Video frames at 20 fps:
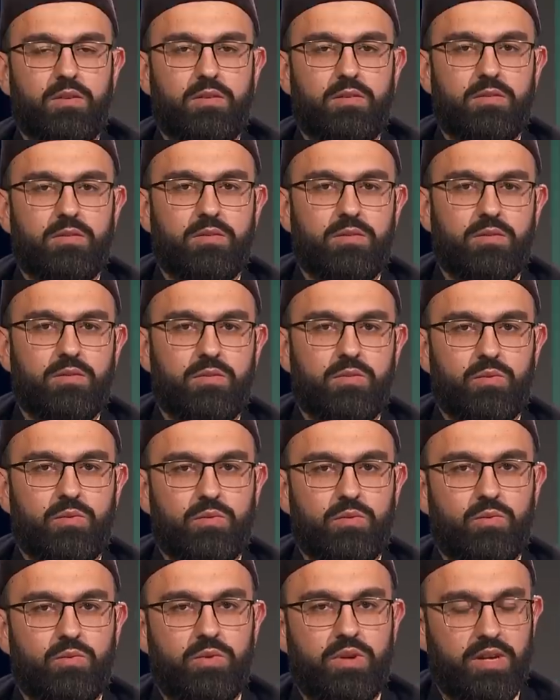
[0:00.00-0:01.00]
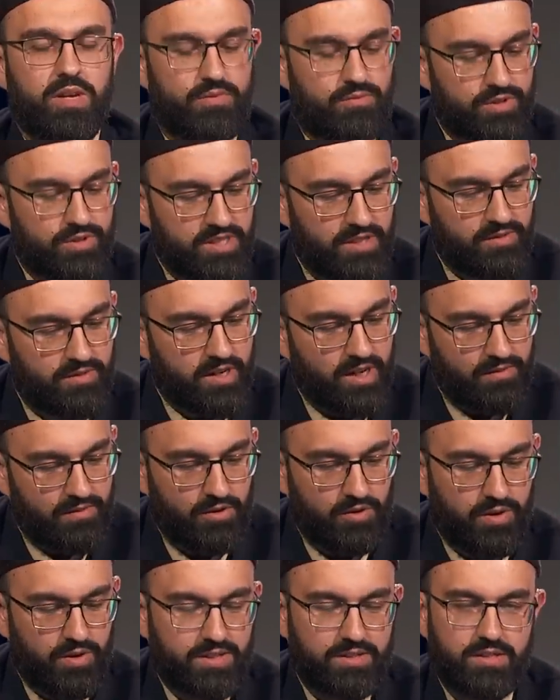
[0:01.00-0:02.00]
thank you. We've received
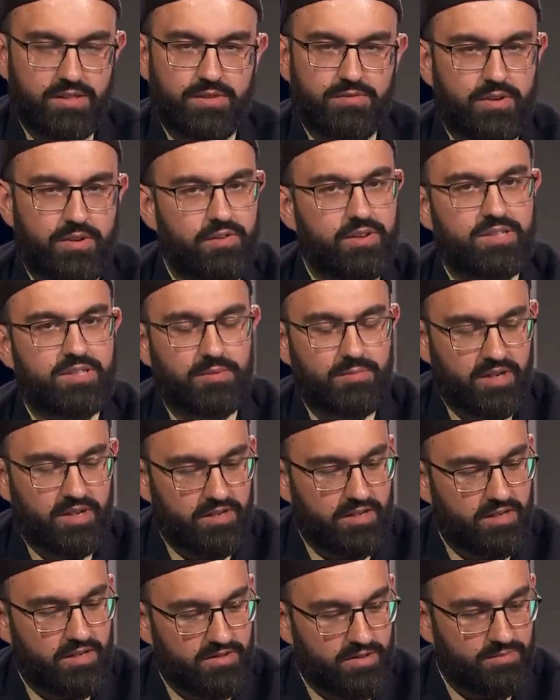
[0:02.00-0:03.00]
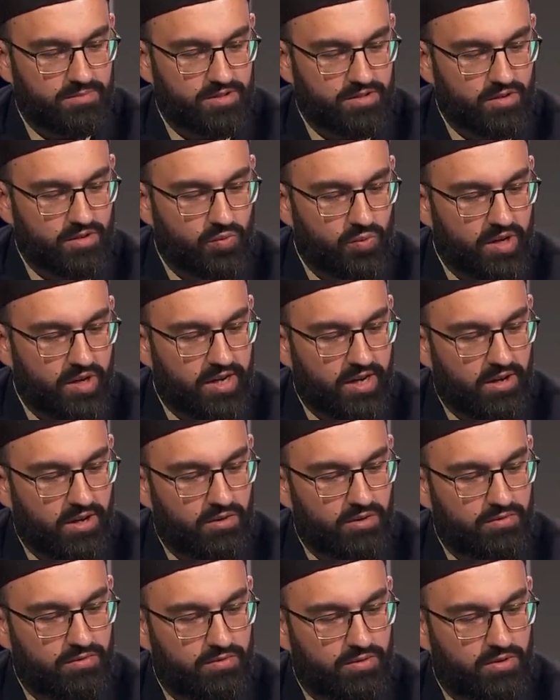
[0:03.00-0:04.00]
another question. It's very similar to this. I'm just going to read it
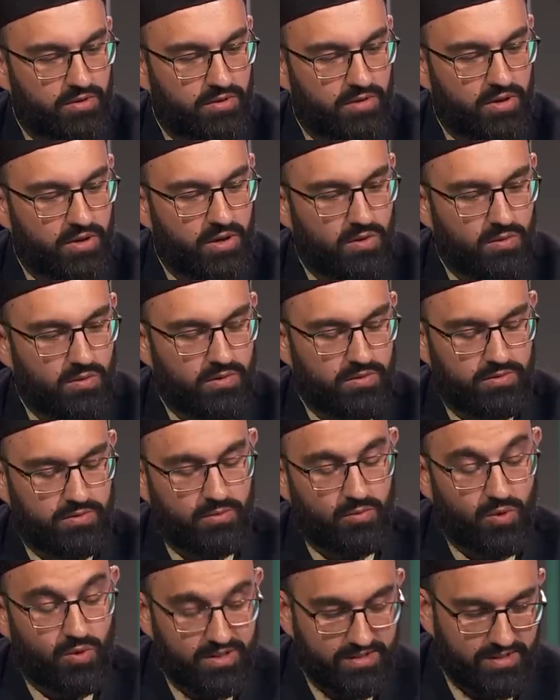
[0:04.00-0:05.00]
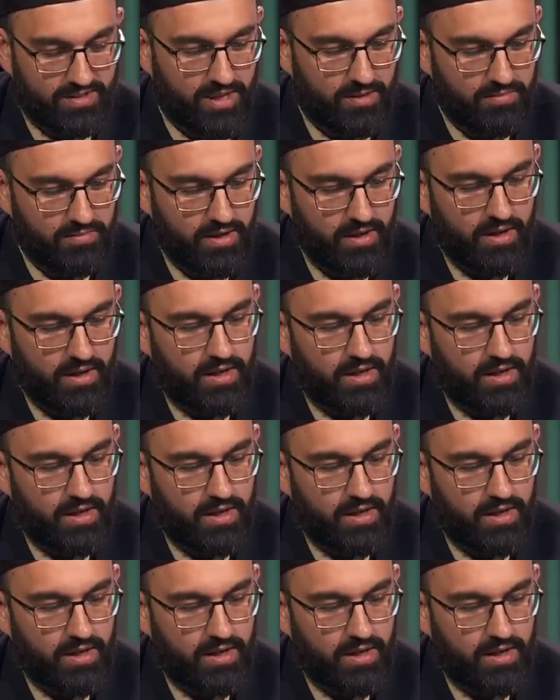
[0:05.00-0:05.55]
out from, on our, from WhatsApp.